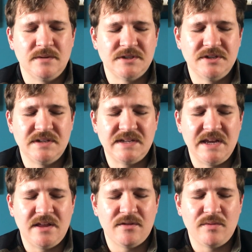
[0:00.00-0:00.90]
want you to
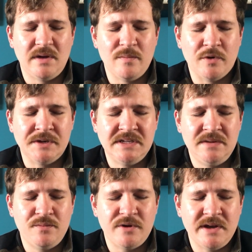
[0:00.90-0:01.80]
take three more
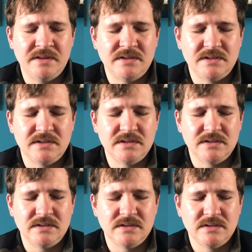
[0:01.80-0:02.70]
deep breaths
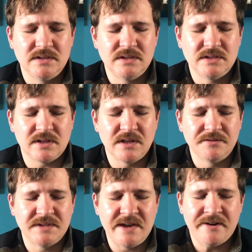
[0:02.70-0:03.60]
to
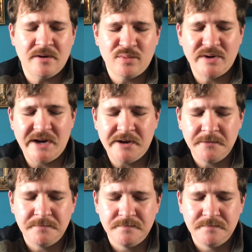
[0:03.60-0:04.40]
close out our prayer.